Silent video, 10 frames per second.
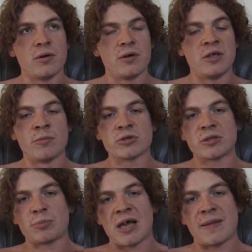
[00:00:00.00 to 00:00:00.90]
you must
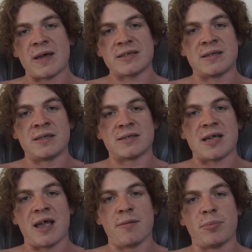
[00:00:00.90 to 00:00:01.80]
apply that to the
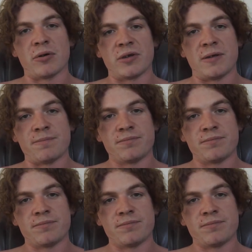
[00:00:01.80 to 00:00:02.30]
entire body.